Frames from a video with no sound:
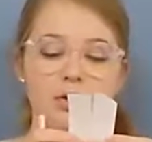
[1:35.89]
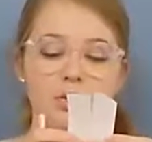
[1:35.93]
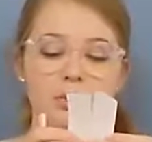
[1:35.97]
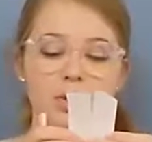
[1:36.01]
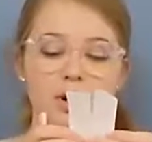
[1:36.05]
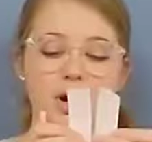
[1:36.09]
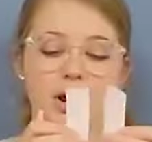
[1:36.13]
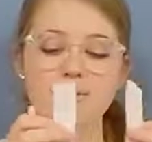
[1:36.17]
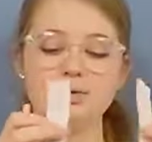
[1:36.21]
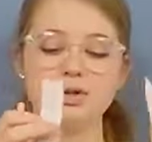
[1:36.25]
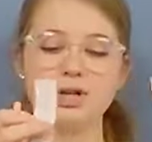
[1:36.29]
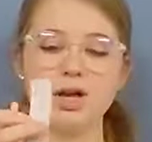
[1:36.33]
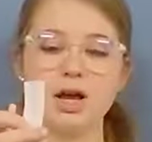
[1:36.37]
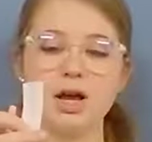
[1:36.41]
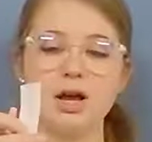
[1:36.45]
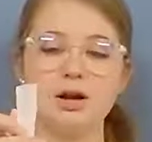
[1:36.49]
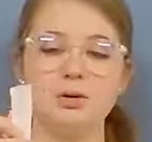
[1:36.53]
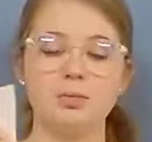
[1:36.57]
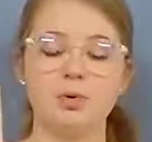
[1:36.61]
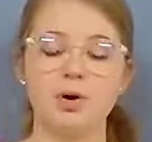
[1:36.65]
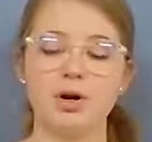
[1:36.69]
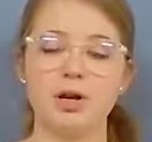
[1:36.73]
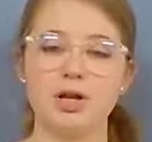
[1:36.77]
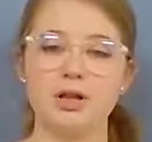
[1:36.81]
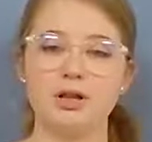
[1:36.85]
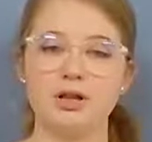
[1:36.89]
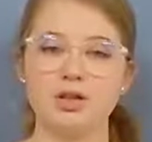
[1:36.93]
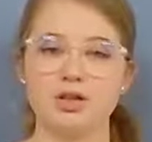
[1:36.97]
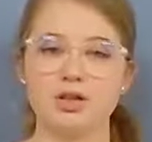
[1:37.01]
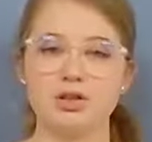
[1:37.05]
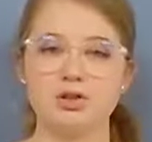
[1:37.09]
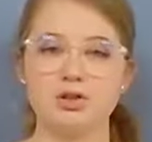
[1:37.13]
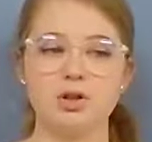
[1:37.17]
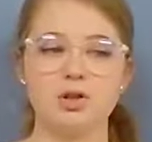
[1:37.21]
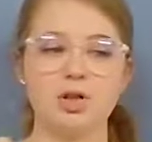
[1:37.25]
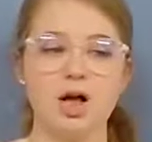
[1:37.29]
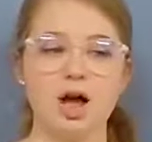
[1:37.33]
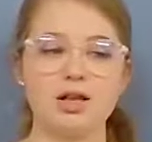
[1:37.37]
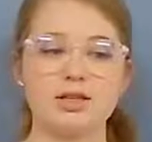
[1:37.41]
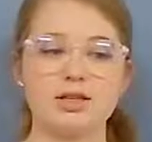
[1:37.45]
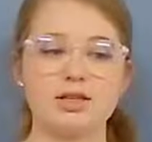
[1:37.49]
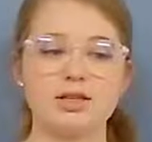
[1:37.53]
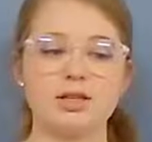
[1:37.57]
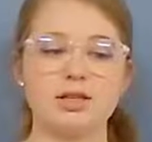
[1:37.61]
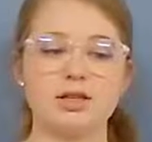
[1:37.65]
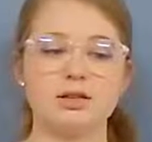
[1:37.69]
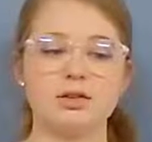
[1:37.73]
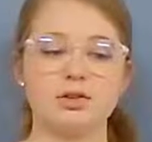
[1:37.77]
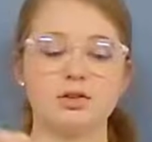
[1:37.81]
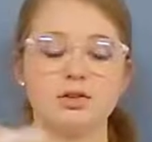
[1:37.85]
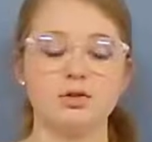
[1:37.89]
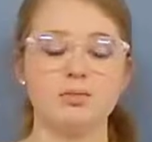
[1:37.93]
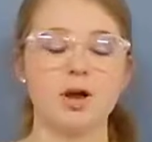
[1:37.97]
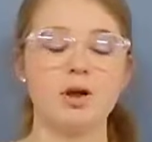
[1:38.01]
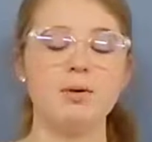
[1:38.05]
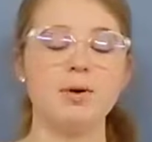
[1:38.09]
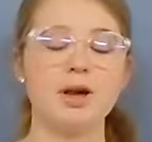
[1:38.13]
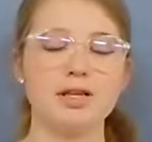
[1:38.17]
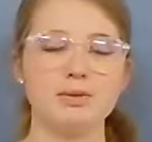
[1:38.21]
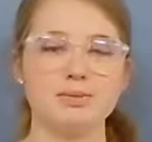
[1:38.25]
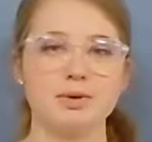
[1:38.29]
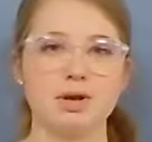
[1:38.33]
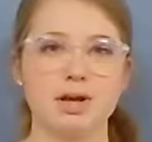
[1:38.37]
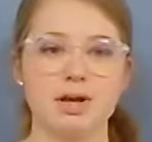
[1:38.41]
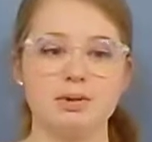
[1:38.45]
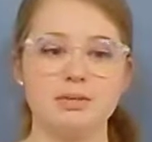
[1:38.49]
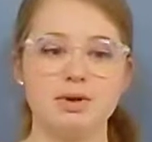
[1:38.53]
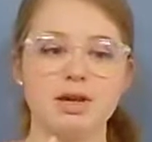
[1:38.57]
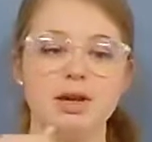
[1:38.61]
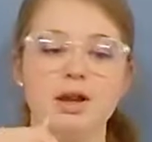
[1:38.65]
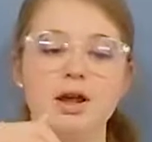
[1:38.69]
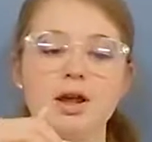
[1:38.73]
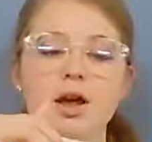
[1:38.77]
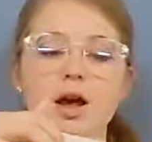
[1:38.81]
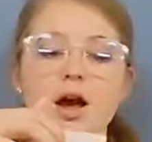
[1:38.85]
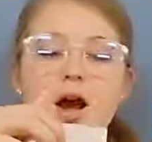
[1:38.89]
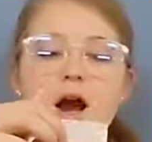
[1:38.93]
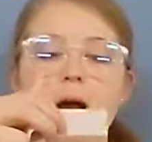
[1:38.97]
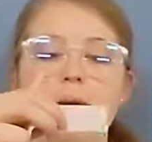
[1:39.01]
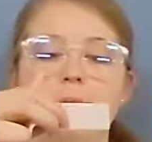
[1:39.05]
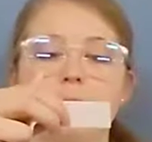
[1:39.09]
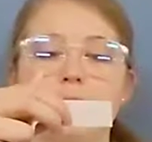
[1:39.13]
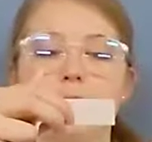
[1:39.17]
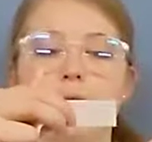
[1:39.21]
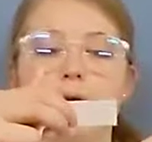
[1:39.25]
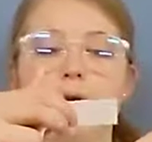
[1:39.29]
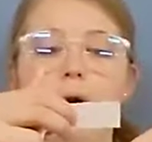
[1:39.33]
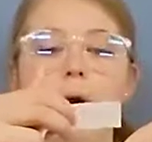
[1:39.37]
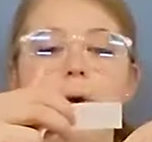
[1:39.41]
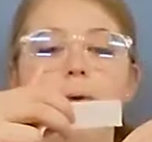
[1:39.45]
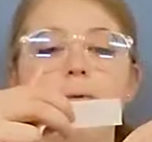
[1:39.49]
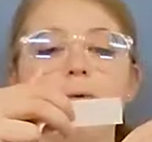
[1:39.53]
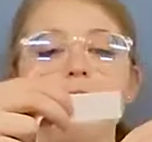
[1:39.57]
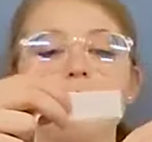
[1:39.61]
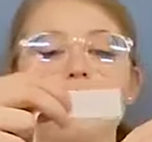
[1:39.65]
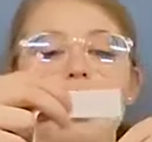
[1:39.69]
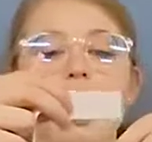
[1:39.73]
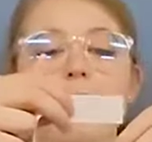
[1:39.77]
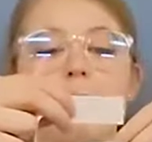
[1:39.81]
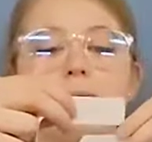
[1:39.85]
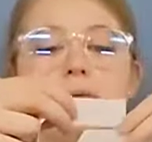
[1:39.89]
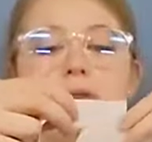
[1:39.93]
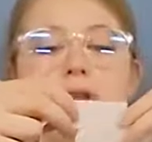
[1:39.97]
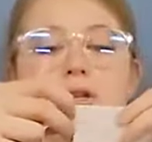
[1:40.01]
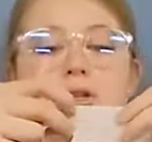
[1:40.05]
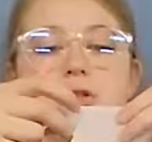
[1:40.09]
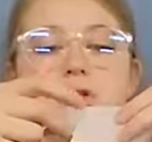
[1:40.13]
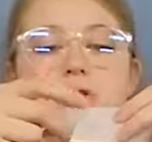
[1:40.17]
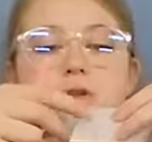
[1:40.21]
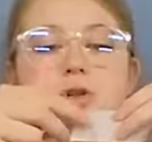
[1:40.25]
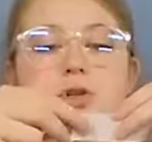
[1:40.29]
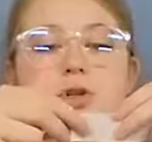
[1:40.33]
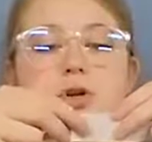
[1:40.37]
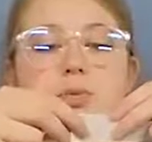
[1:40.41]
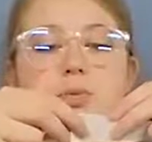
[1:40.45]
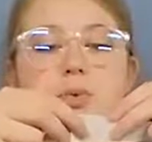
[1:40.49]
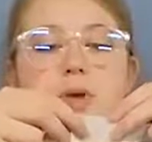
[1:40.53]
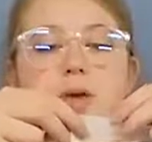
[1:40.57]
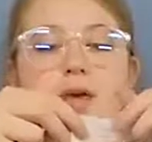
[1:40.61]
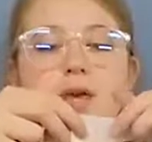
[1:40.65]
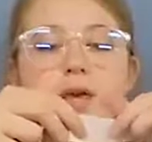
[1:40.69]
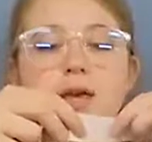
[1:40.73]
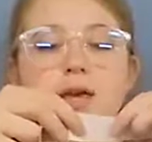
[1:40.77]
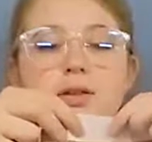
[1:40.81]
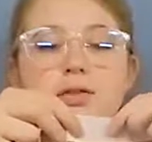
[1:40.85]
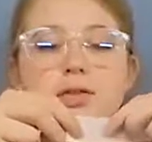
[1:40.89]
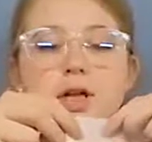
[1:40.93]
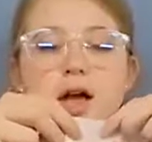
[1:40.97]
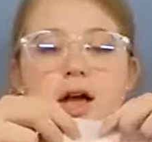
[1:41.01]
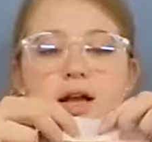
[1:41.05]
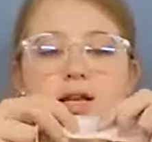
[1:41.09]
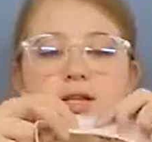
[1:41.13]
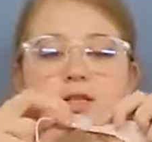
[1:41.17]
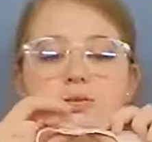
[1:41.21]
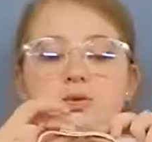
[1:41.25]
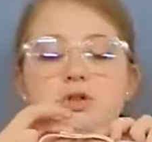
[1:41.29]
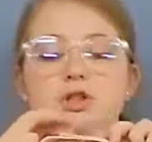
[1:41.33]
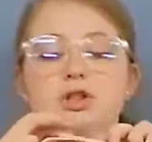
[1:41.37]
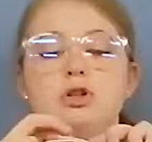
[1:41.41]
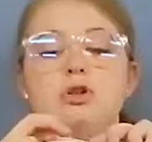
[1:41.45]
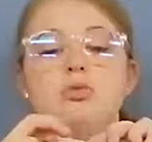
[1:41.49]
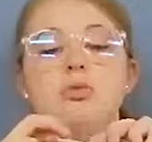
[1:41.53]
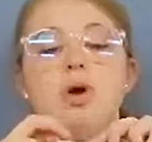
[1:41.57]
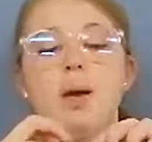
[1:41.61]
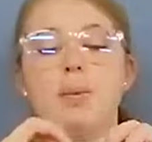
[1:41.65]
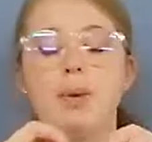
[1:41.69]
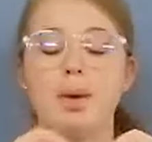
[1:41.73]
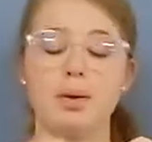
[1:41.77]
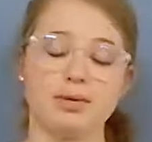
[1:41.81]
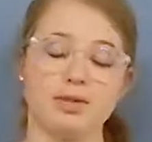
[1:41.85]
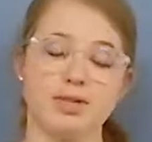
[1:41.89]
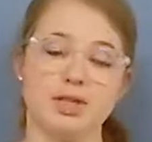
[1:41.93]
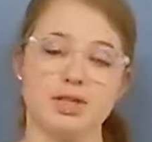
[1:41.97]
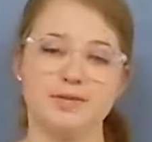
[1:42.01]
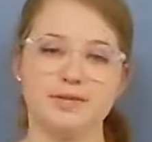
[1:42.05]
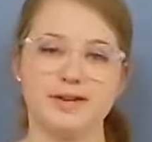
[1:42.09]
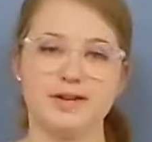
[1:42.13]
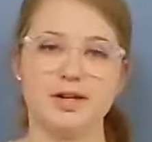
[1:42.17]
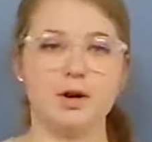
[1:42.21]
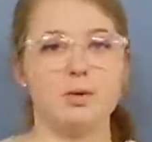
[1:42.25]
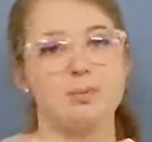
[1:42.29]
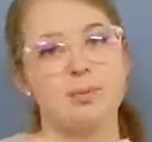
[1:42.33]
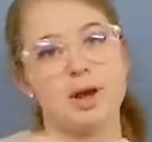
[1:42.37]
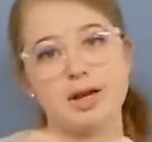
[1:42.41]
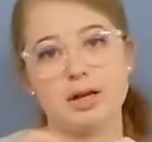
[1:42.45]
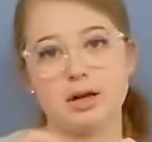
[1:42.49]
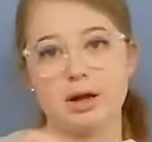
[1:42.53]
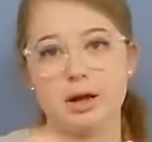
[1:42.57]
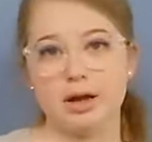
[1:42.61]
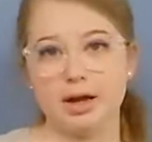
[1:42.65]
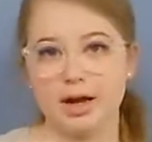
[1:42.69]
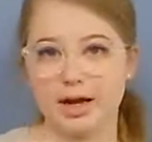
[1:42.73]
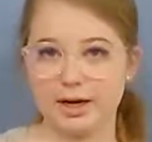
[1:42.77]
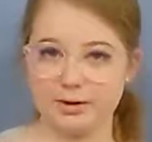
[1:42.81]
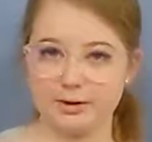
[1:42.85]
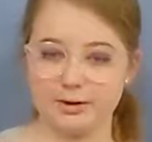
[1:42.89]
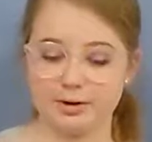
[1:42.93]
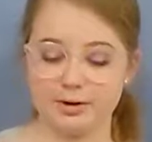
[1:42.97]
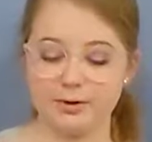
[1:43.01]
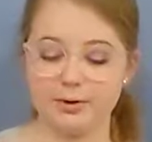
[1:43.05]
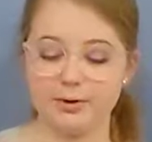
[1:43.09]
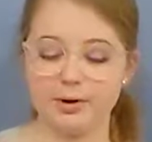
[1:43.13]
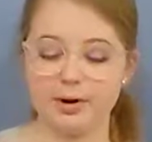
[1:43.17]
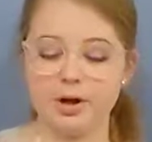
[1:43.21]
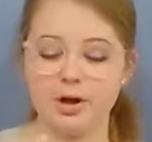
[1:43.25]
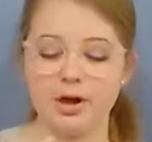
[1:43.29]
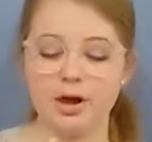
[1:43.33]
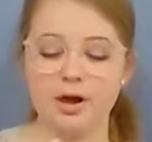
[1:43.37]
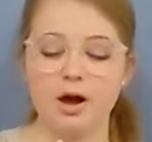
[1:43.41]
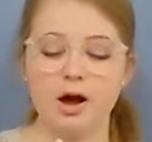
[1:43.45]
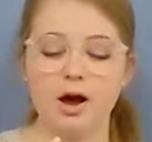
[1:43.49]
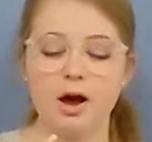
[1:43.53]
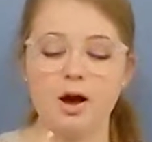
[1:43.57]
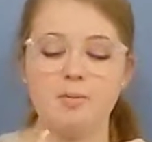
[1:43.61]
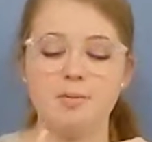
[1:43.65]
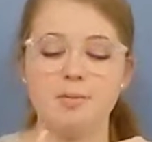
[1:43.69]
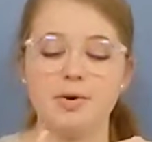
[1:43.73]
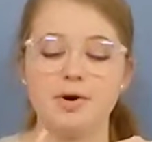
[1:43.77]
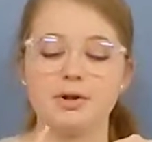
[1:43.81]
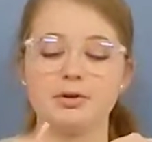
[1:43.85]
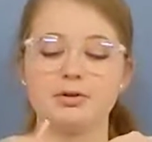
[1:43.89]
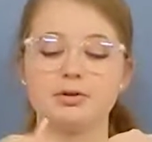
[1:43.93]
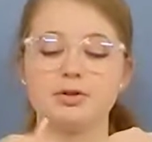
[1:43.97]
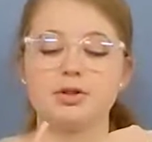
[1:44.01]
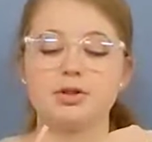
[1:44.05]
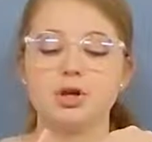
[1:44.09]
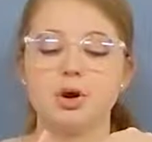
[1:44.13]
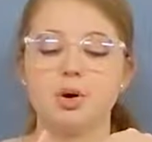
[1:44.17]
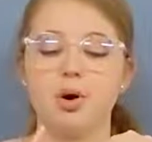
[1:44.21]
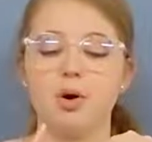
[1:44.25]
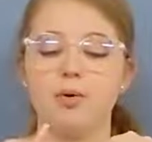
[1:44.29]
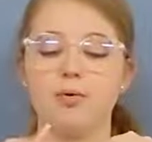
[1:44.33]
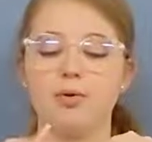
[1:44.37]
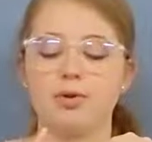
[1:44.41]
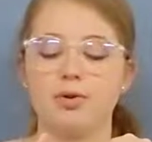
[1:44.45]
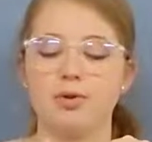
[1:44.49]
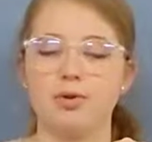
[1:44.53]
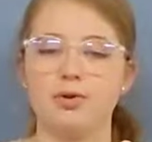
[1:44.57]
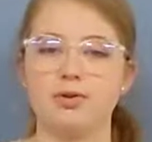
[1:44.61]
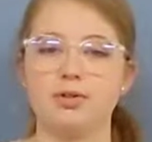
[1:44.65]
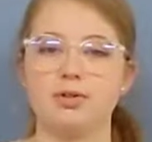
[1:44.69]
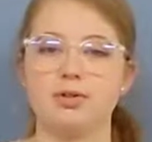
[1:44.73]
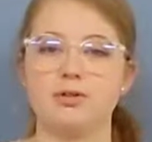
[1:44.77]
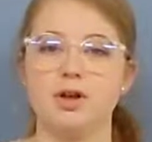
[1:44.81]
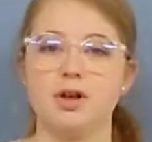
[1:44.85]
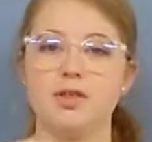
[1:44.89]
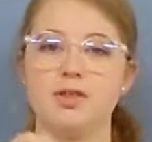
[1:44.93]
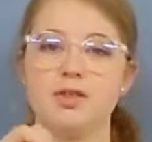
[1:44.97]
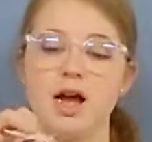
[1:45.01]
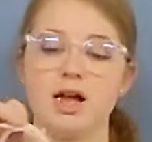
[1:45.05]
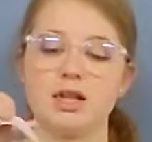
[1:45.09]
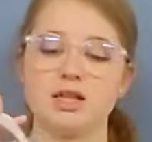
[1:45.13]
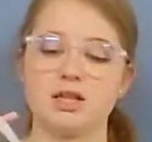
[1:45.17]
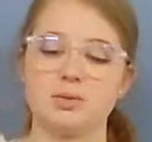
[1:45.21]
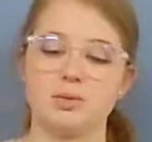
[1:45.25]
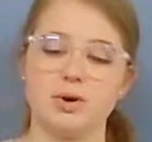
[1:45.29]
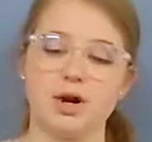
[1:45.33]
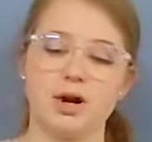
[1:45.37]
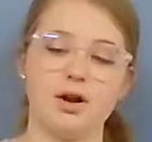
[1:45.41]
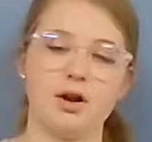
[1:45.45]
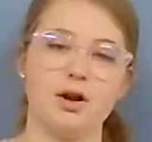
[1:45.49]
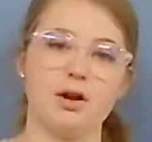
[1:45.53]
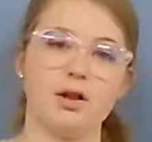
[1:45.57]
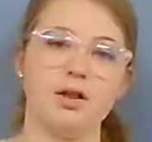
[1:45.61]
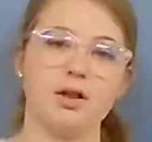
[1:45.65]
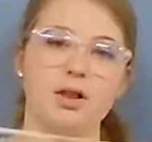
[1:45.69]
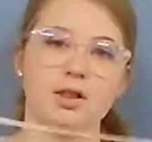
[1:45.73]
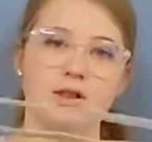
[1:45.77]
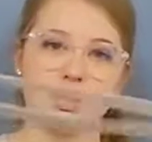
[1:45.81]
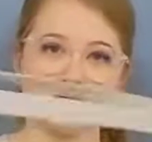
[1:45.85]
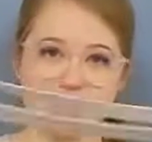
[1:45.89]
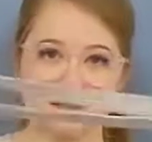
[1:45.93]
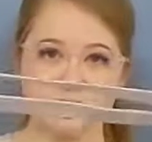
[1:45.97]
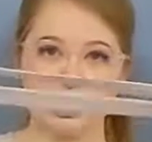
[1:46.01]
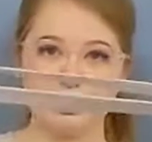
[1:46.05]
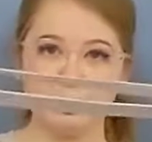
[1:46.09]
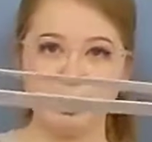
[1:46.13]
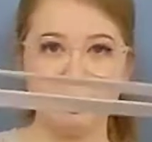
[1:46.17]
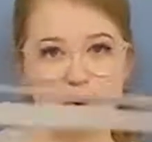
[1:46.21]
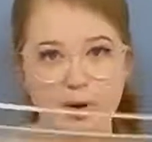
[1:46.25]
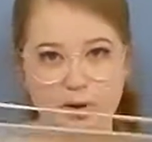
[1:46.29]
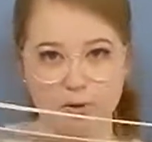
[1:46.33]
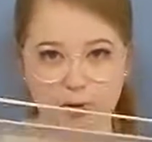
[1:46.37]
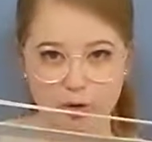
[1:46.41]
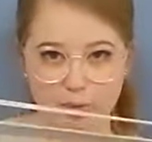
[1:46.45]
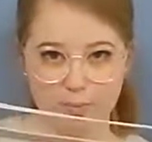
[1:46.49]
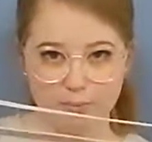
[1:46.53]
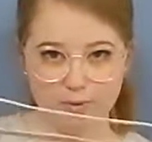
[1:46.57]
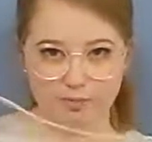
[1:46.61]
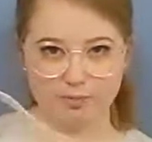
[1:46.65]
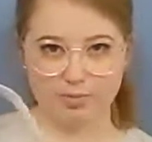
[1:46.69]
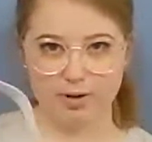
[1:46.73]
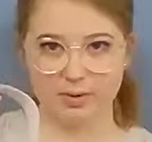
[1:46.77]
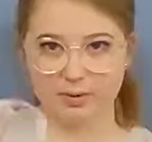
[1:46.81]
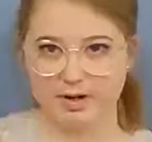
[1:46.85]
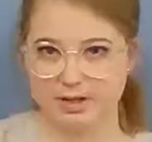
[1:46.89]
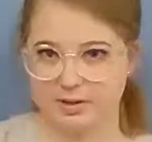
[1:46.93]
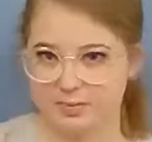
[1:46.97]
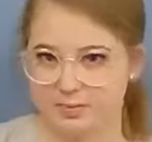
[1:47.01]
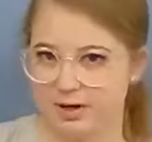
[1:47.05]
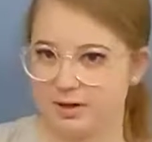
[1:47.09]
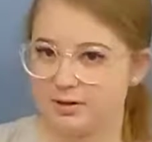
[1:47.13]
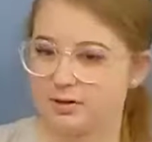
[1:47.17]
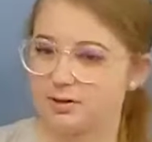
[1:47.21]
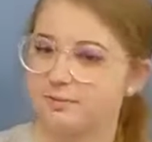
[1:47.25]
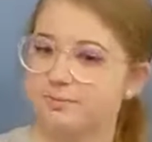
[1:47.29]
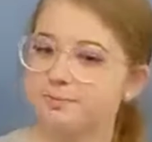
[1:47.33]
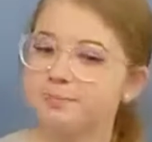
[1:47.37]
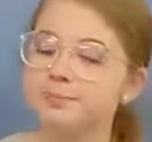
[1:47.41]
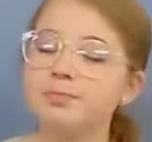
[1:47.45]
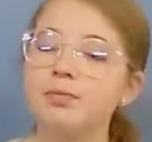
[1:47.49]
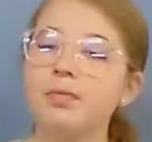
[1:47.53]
When I'm done putting this through the elastic, through my waistband, I'm going to overlap these two pink lines, which you might be able to see in the video, might not, I don't know, but you'll sew over those, and that's where this is going to be my loop of my waistband.